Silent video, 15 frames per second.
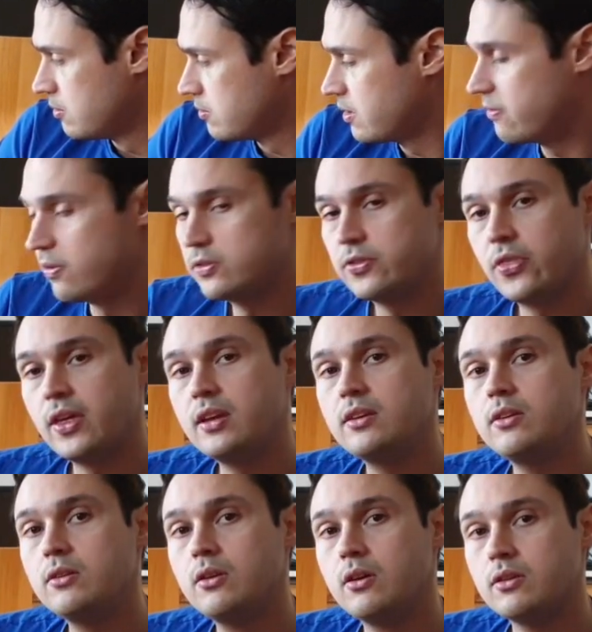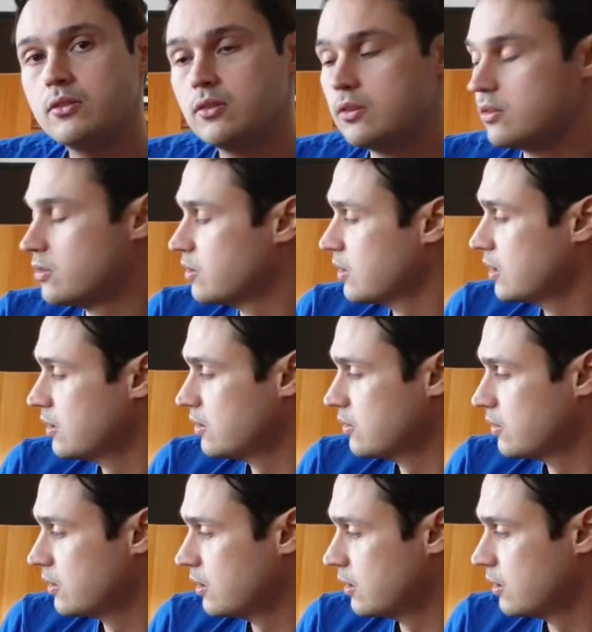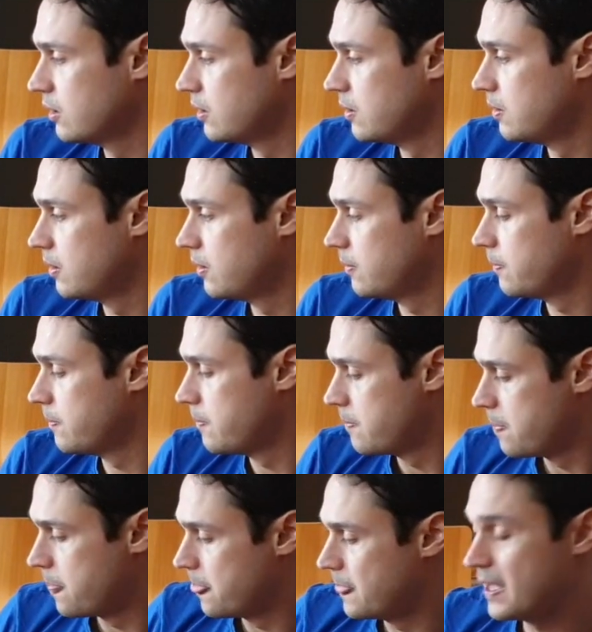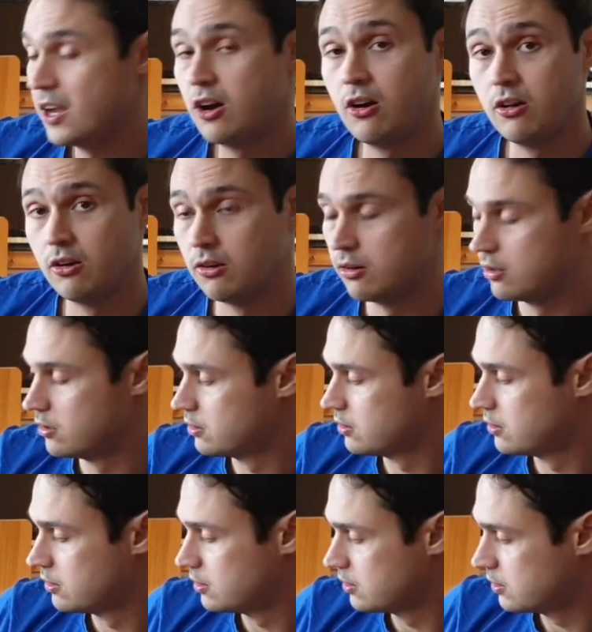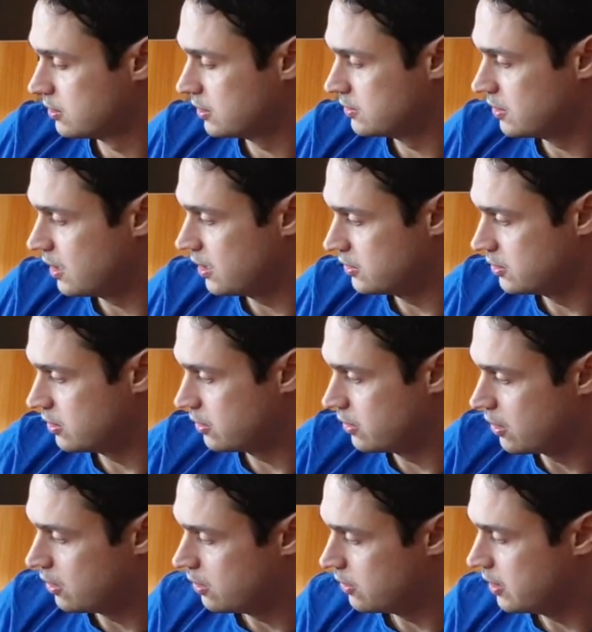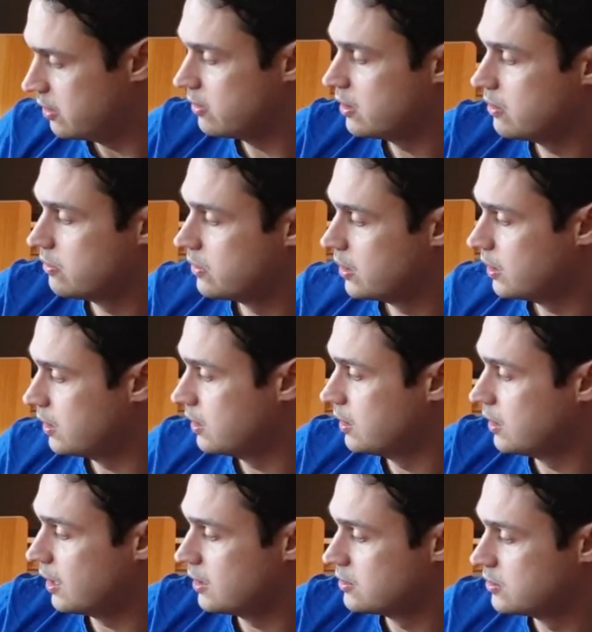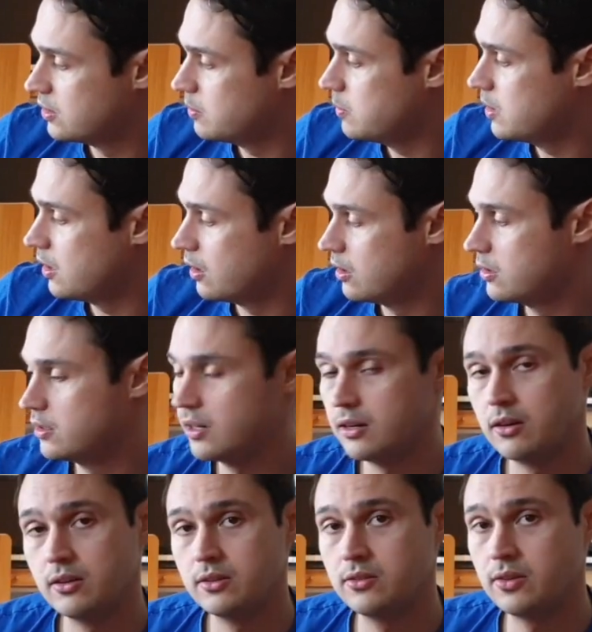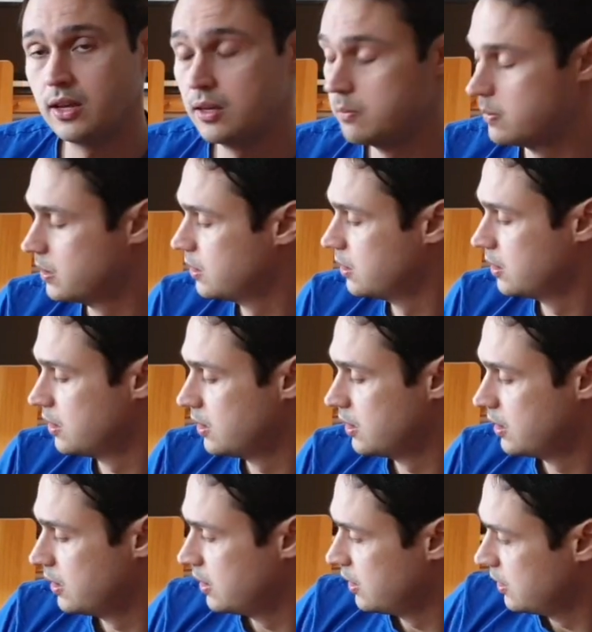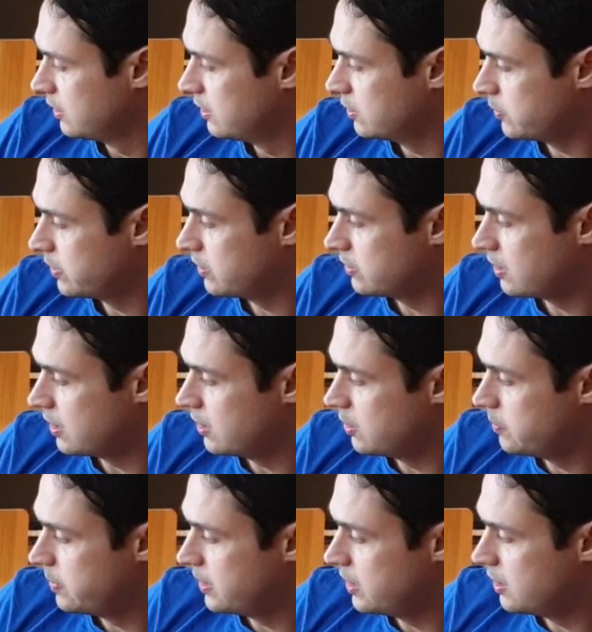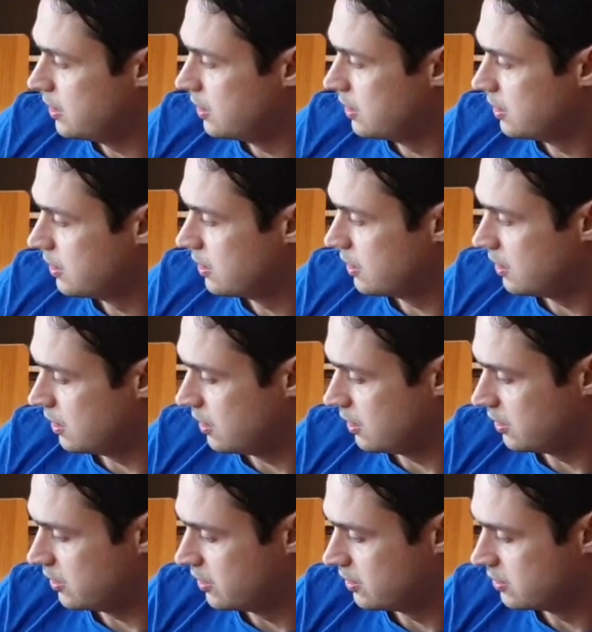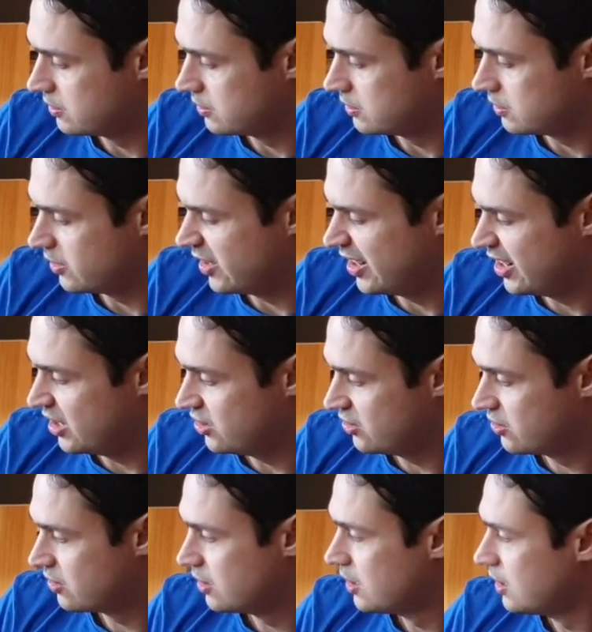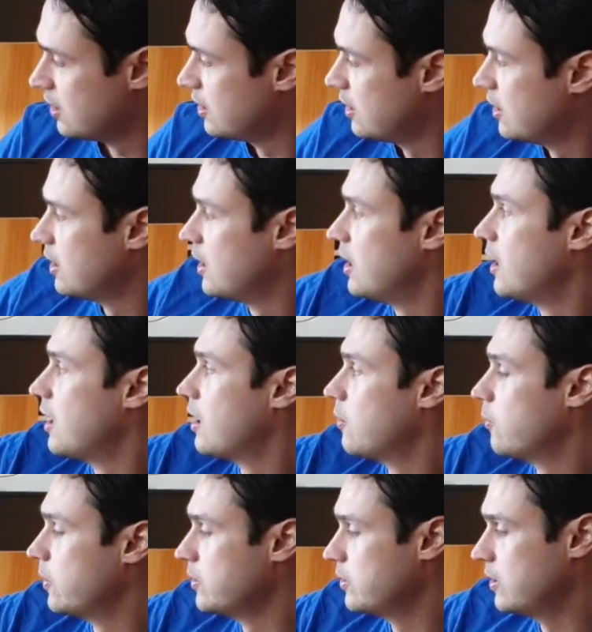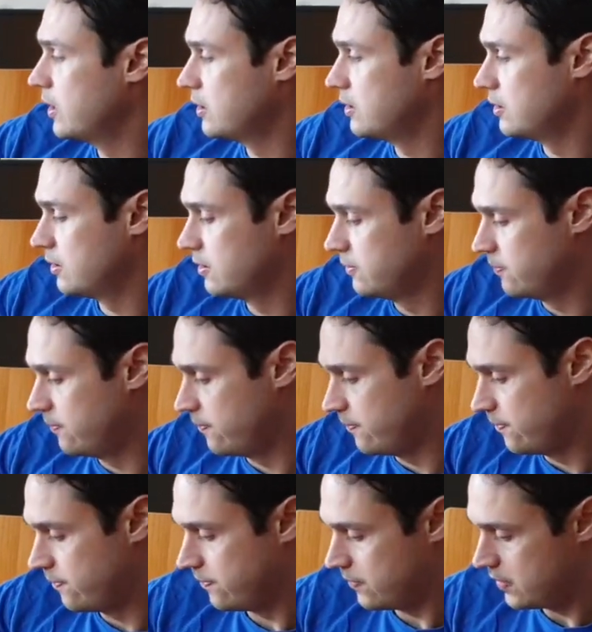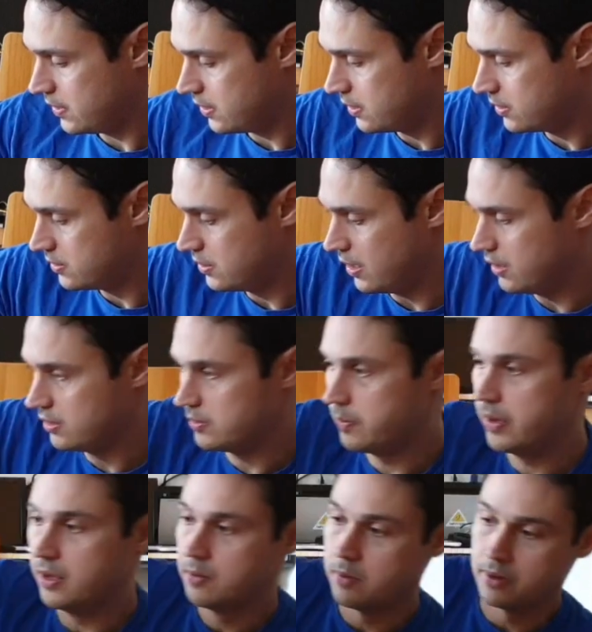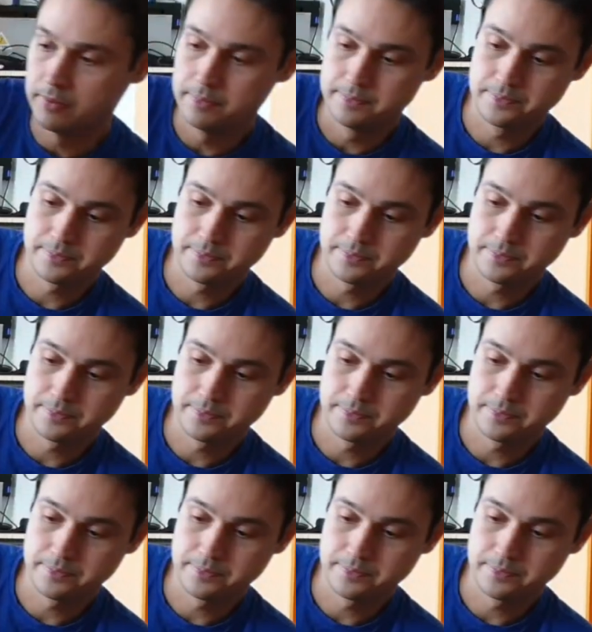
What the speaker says: The first thing you notice is the color, the selection of color. Even if they are similar, they're not the same. This one is a little bit greenish, and when you get the Chinese made one,